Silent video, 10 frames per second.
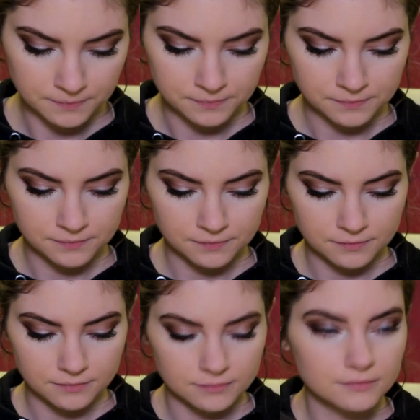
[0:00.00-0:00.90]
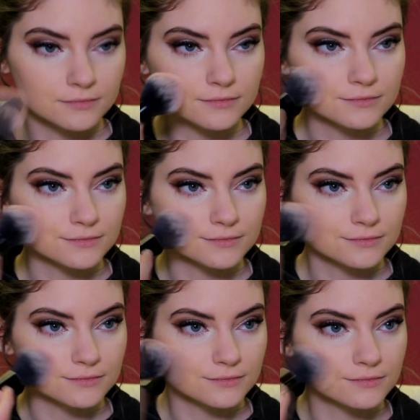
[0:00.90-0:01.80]

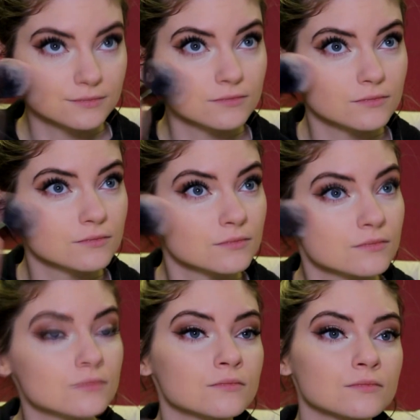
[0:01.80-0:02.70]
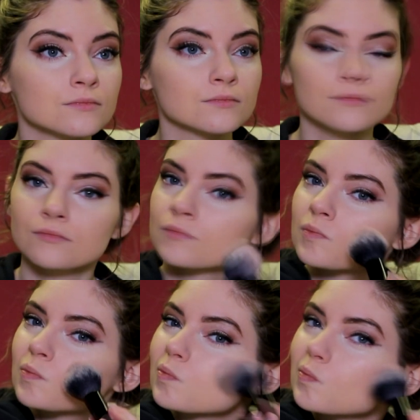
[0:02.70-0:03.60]

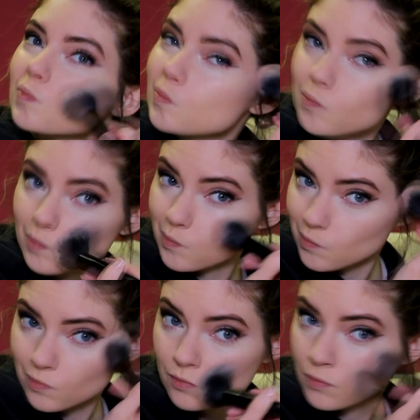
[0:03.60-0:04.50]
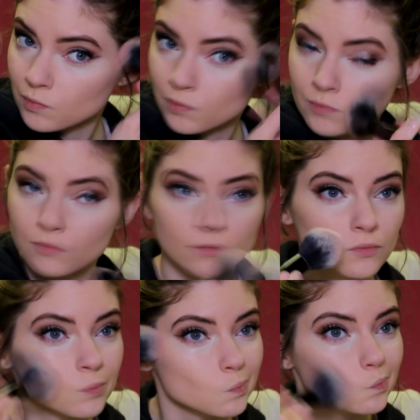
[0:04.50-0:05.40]

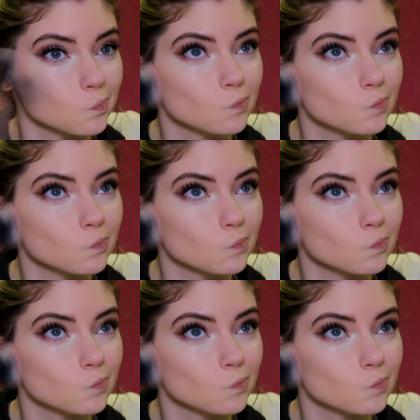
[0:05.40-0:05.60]
[no speech]